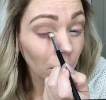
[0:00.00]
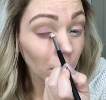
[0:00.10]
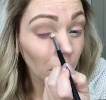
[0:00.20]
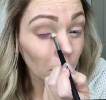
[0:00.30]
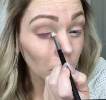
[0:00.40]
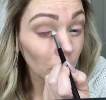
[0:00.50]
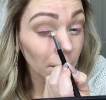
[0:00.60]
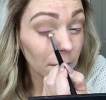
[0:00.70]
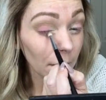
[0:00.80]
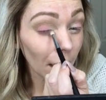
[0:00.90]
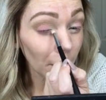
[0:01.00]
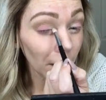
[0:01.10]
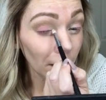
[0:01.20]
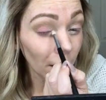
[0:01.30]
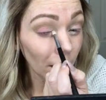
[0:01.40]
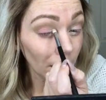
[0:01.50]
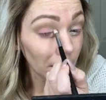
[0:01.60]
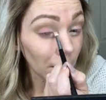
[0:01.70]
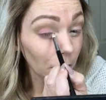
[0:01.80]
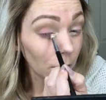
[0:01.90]
So just dab it in there
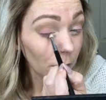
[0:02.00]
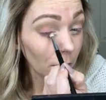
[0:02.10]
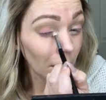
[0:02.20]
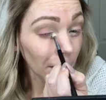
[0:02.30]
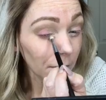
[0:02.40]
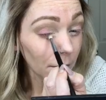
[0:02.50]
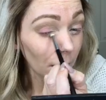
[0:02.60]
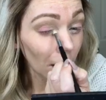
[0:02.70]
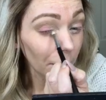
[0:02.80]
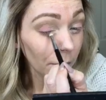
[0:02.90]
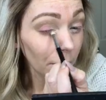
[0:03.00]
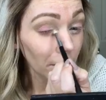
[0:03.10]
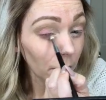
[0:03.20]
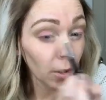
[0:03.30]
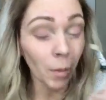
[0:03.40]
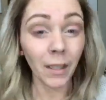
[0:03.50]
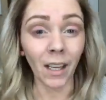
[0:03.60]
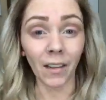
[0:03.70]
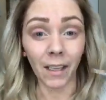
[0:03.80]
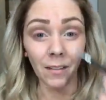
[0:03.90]
until you feel like it's enough. You may
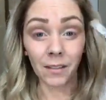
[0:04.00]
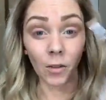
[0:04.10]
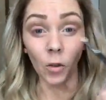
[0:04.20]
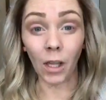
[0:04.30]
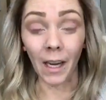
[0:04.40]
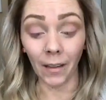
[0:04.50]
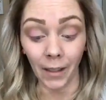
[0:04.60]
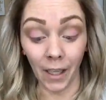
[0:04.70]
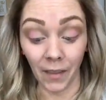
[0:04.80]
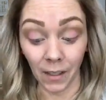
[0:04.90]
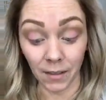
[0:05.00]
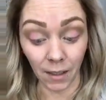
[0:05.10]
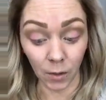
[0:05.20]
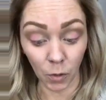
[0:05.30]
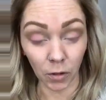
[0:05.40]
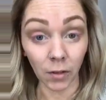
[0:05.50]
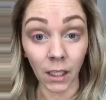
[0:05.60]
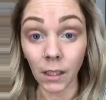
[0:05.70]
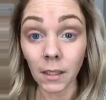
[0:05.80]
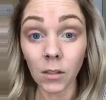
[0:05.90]
not like this whole highlight on the inside corner
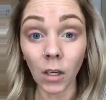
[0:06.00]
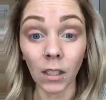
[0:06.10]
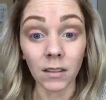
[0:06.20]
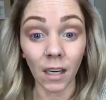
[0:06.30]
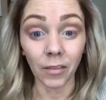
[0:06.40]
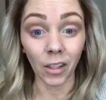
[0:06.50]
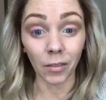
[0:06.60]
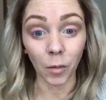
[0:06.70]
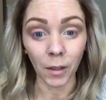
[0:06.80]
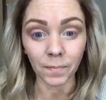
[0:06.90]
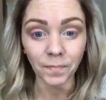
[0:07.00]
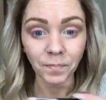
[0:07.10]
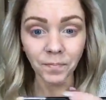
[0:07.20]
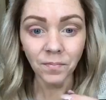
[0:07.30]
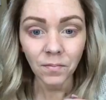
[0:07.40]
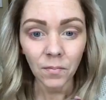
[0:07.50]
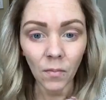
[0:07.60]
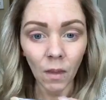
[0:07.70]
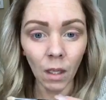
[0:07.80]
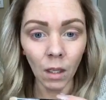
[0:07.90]
thing, and that's okay. It's not for everyone.
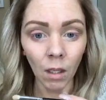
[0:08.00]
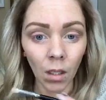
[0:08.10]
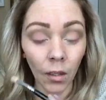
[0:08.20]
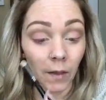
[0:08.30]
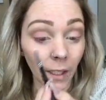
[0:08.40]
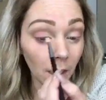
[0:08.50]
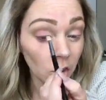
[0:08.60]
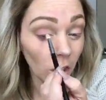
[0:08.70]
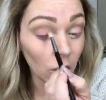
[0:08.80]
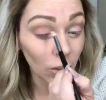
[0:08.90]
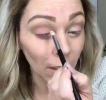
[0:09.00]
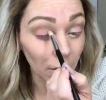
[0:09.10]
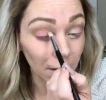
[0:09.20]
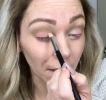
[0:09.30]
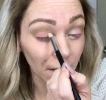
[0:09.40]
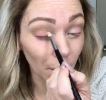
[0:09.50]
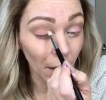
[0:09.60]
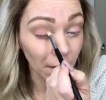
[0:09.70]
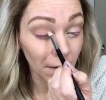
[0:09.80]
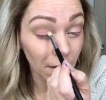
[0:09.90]
The kit changes every 6
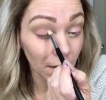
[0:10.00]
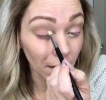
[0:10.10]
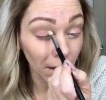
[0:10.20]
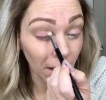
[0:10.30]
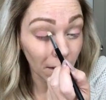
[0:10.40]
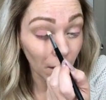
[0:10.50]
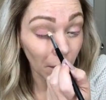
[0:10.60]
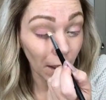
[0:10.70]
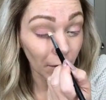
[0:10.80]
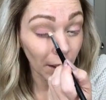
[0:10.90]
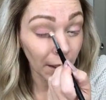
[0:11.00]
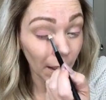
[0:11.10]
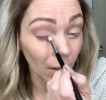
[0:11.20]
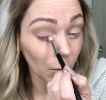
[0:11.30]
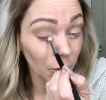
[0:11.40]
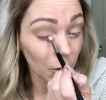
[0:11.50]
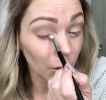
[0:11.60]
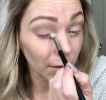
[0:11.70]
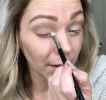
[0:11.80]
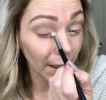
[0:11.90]
months. The kit that we have right now was
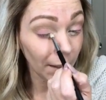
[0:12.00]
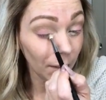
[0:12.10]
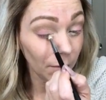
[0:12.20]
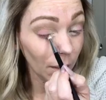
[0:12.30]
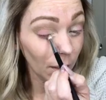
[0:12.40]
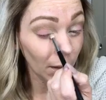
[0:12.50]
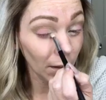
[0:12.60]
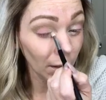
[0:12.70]
just kind of a